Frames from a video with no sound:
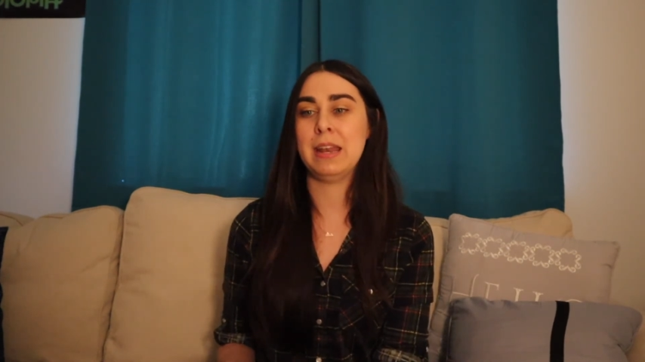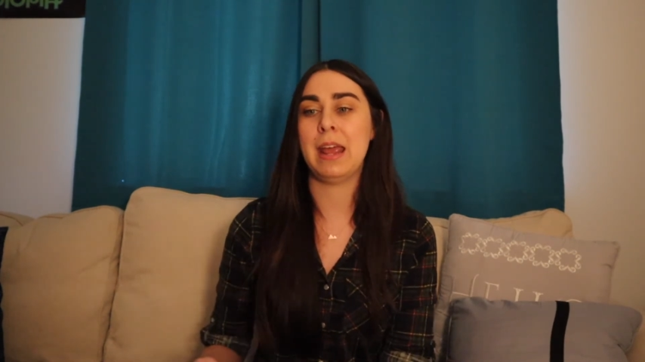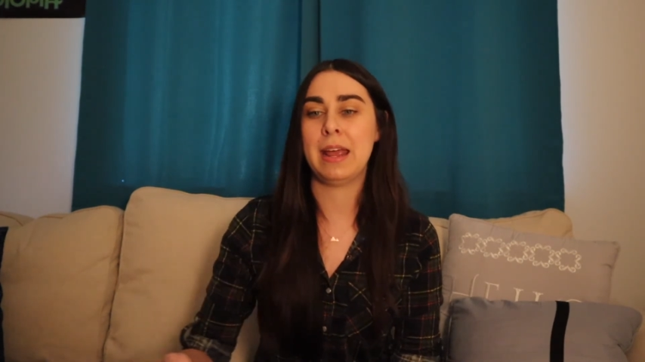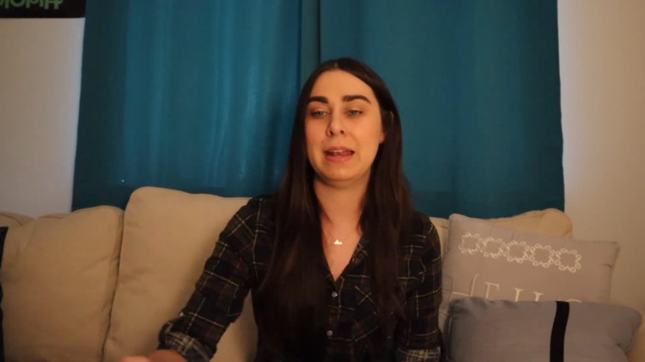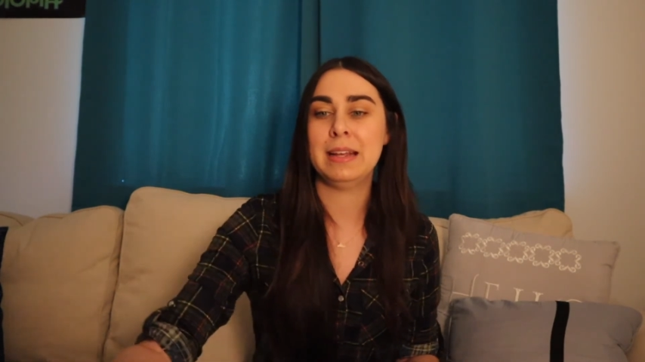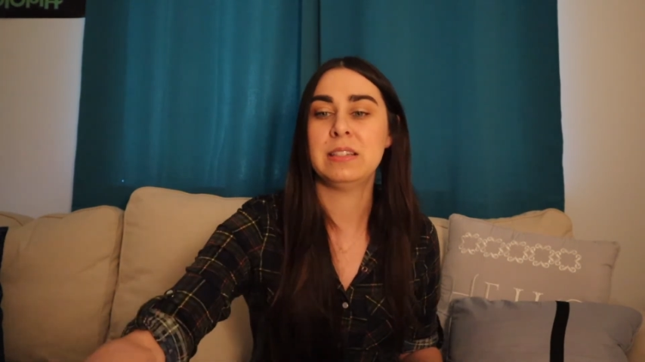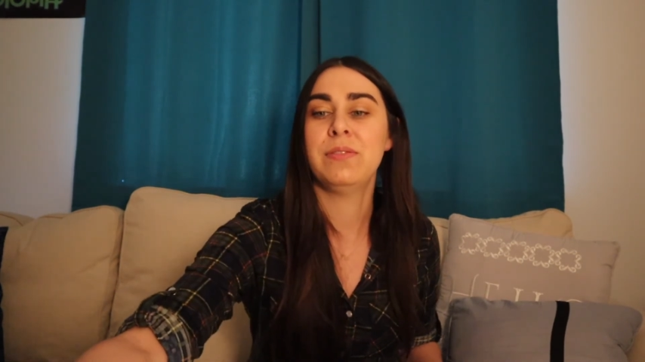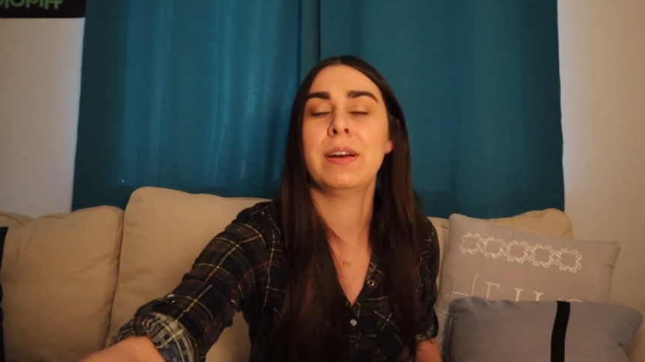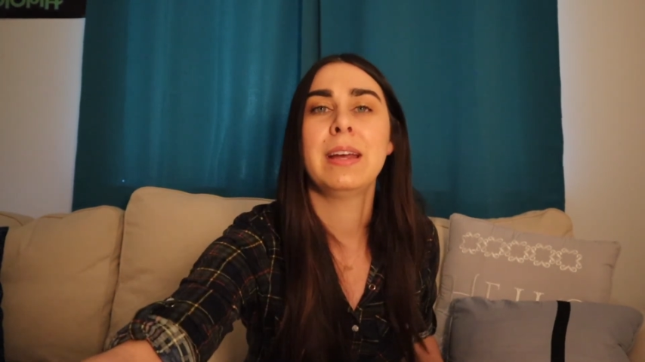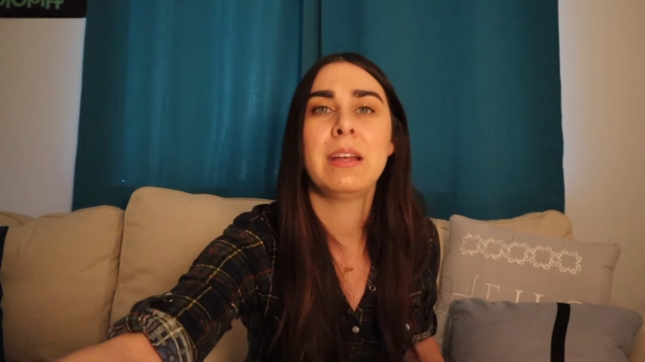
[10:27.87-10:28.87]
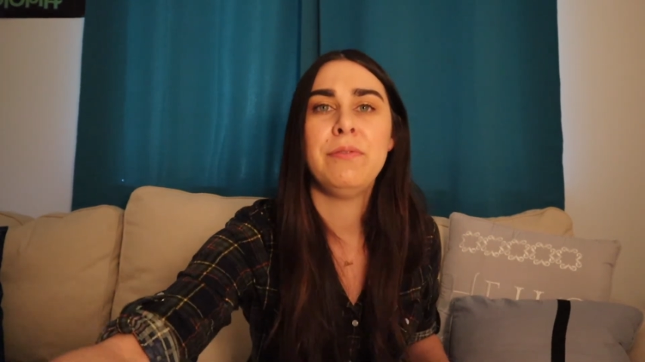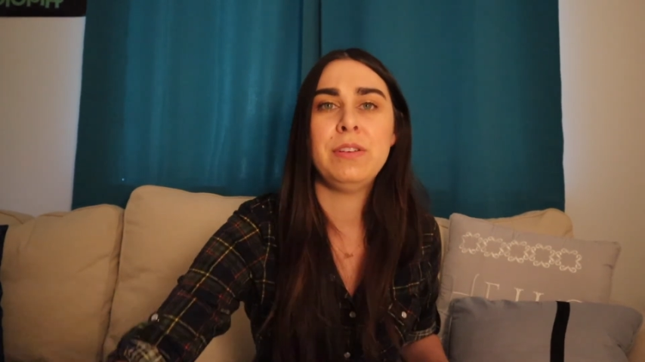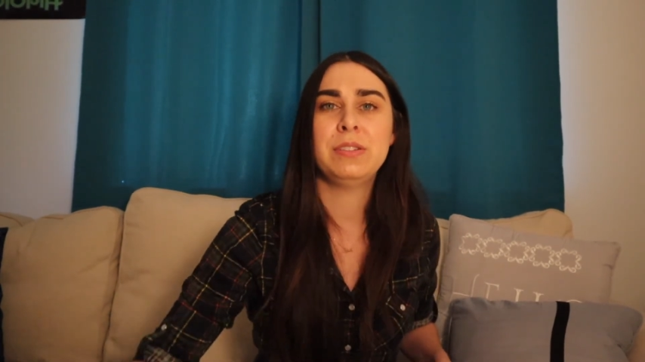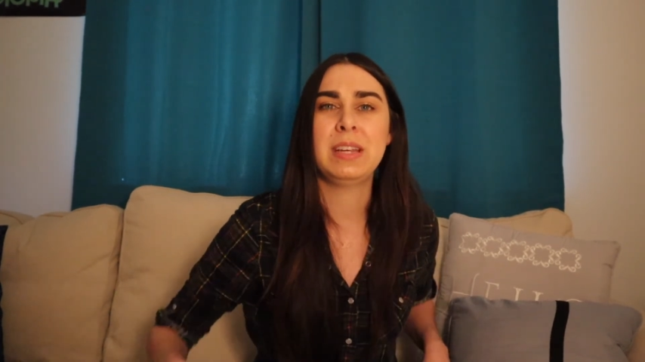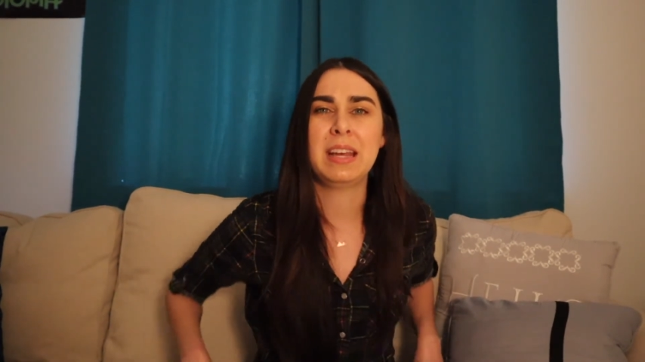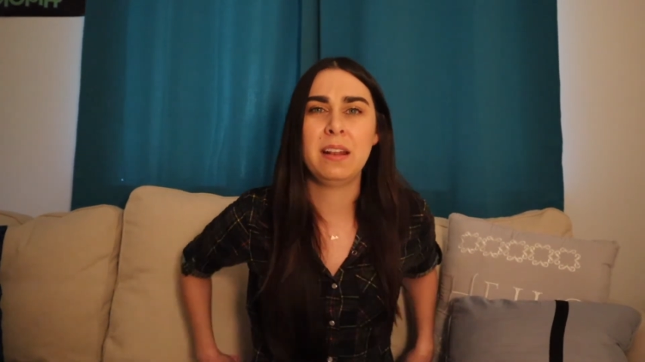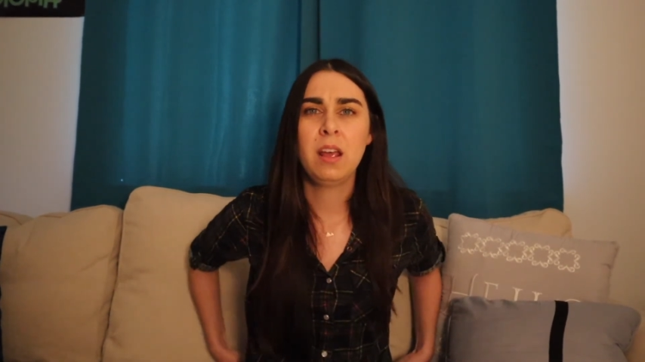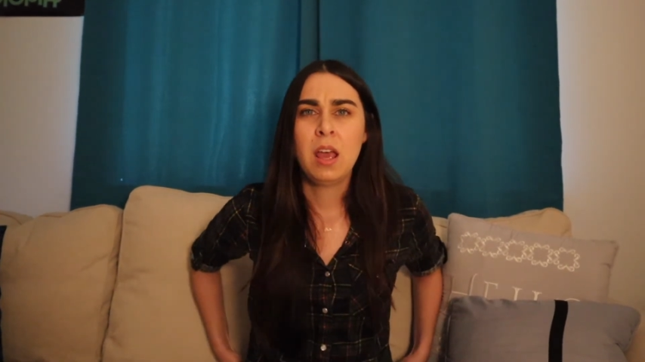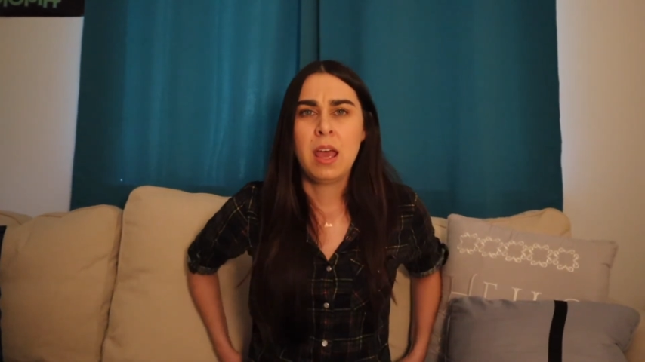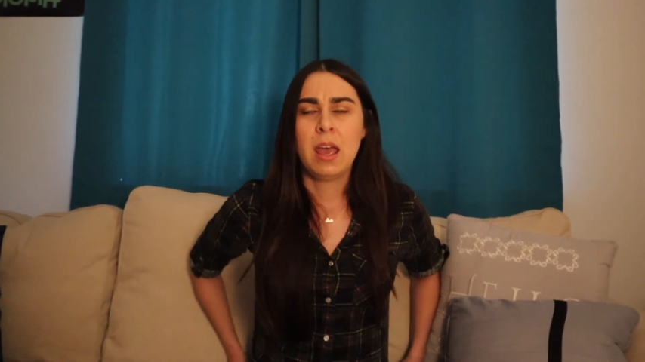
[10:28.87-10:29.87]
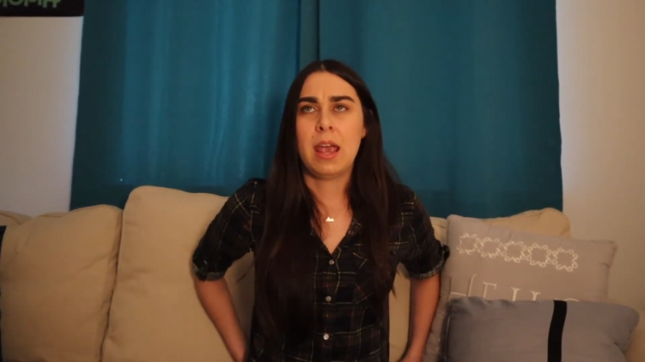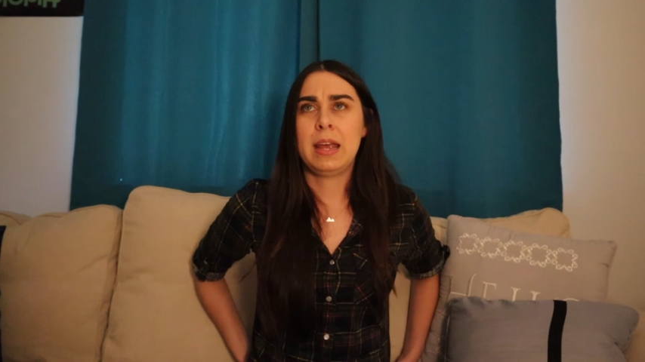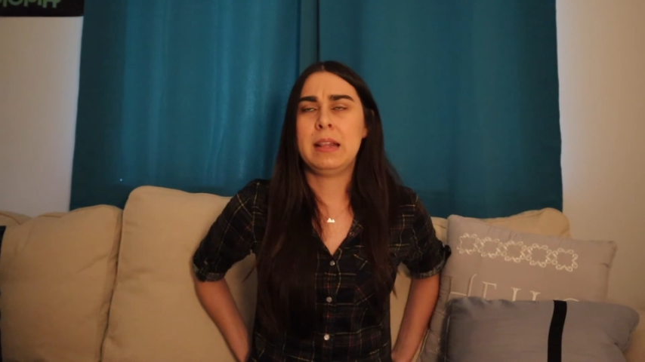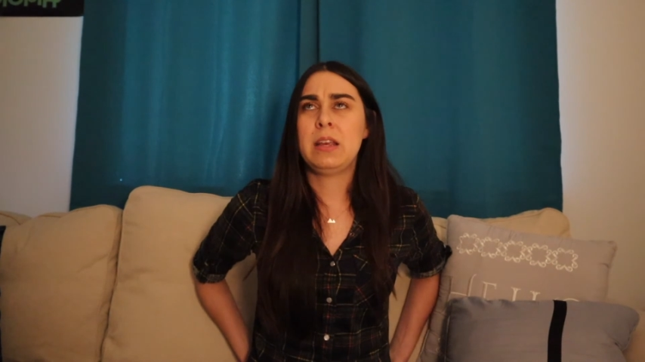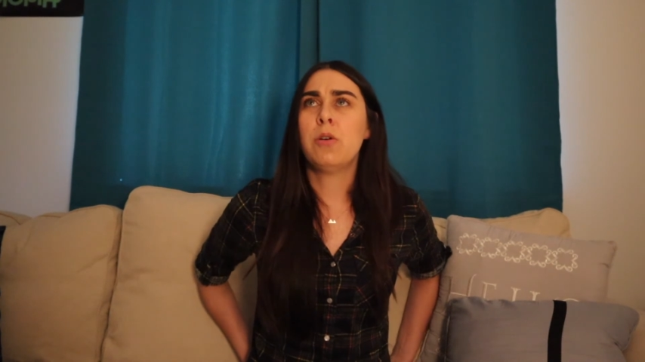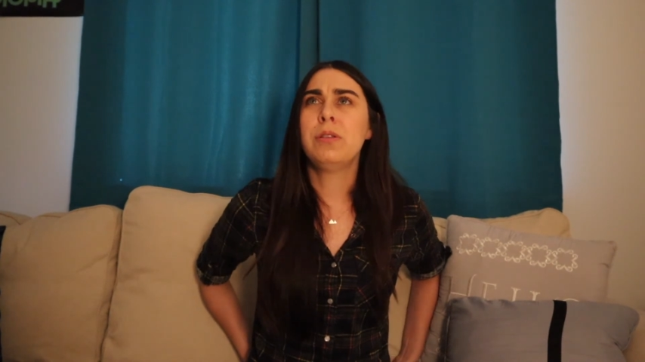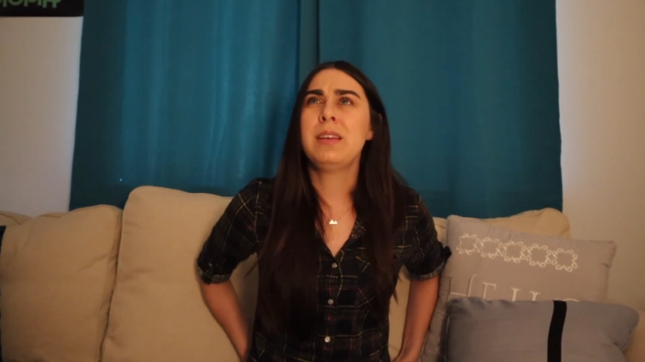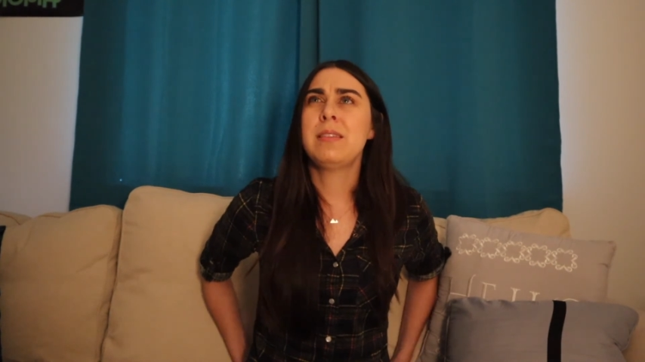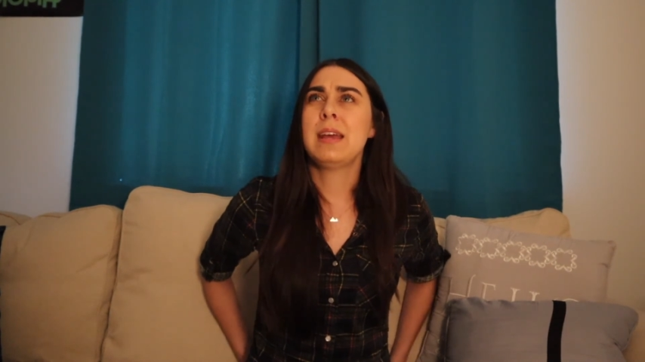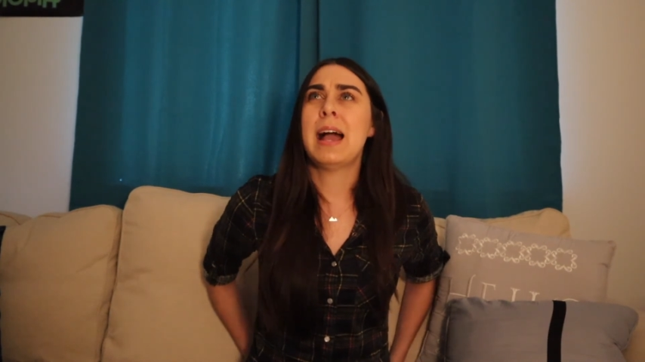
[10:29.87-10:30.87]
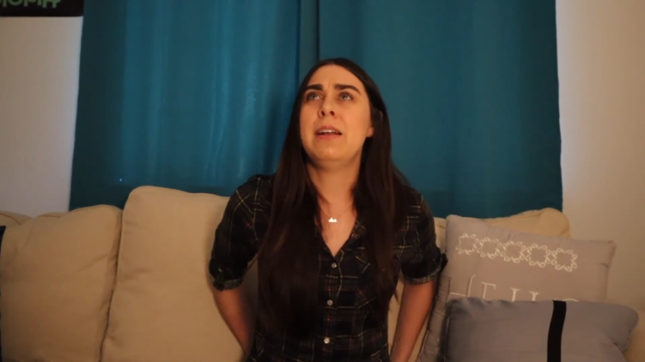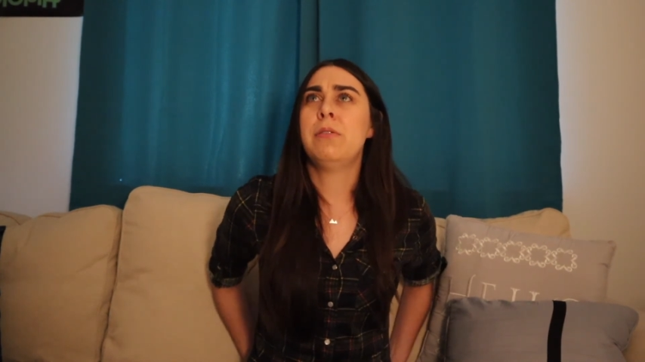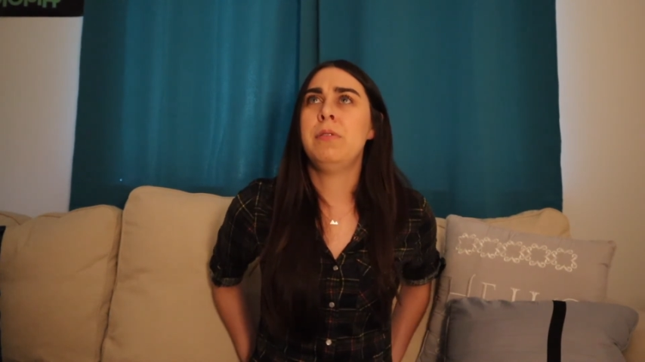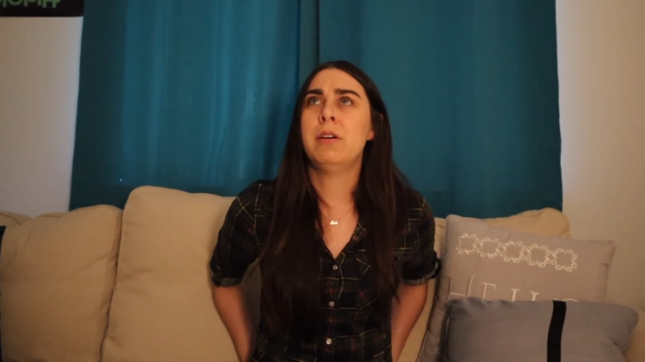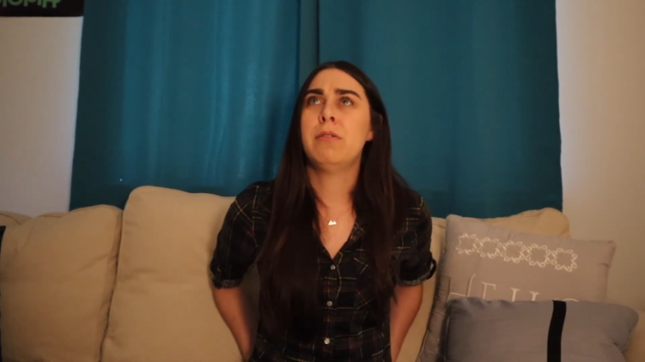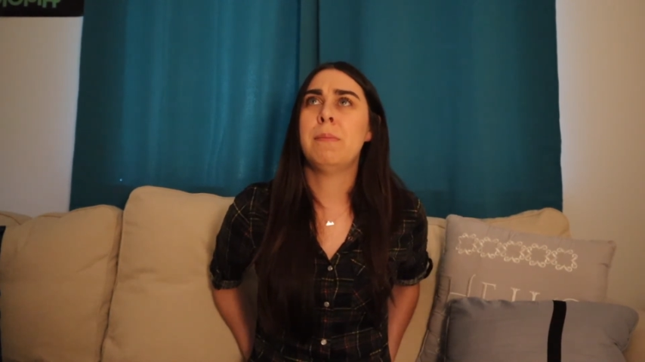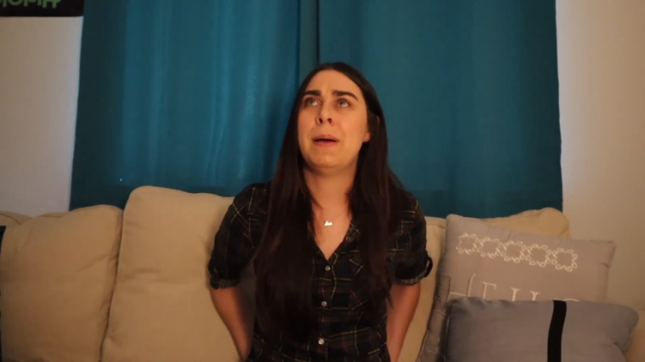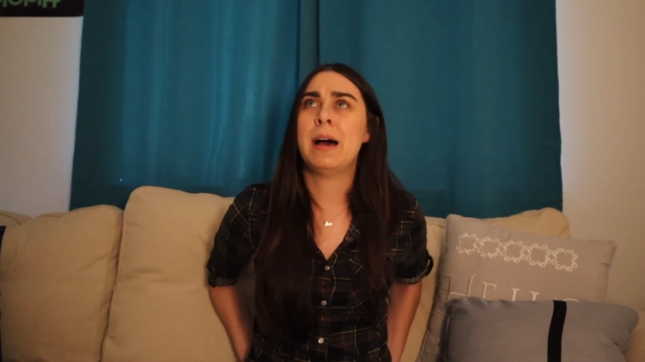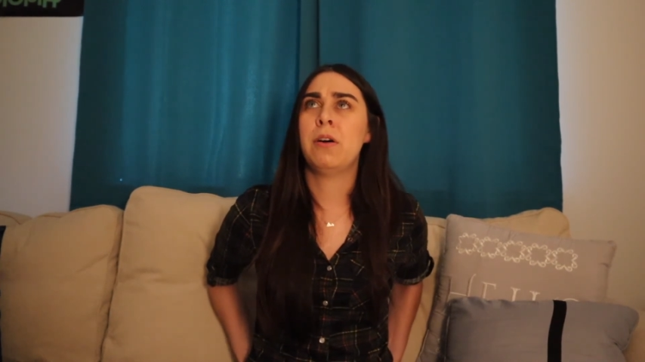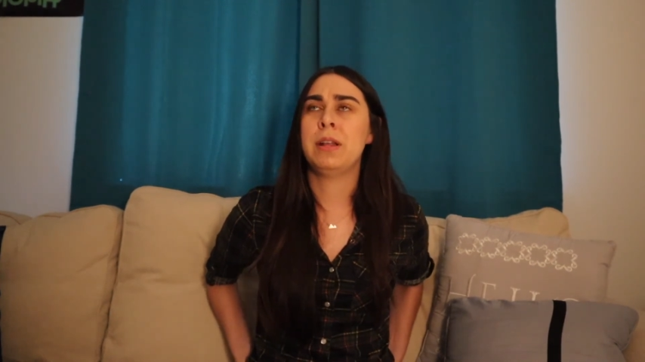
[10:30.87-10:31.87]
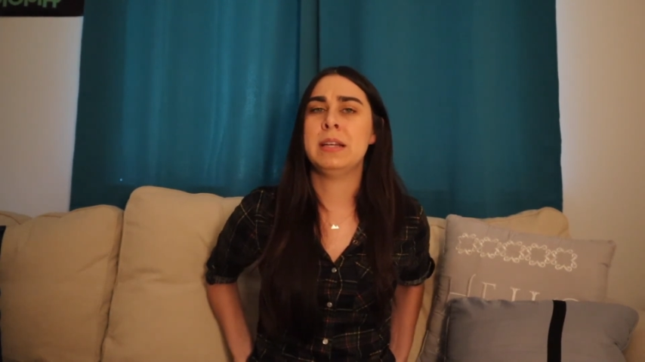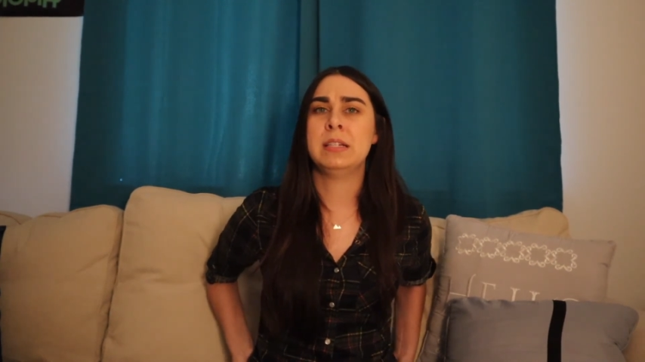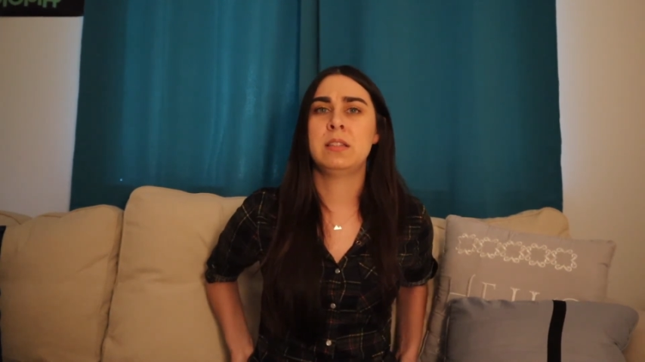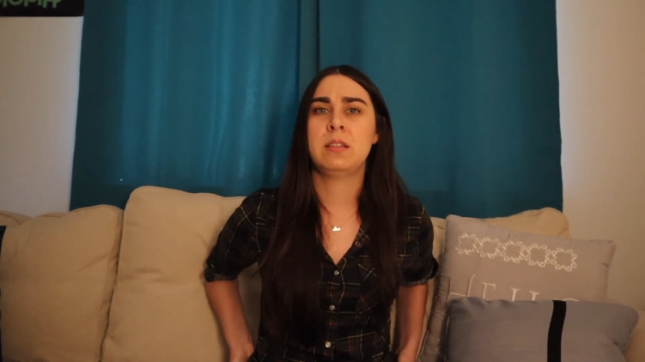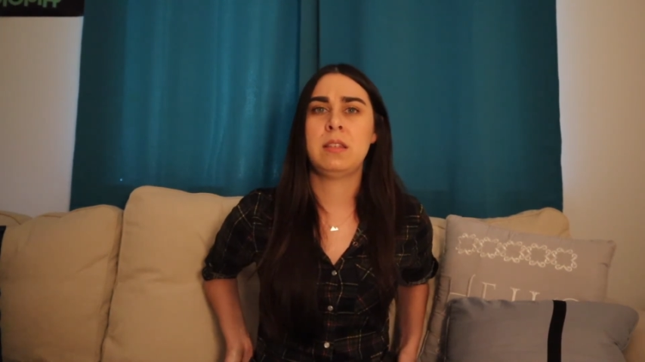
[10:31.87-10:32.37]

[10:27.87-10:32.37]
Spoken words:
and it's very confusing, and the only thing I don't know about is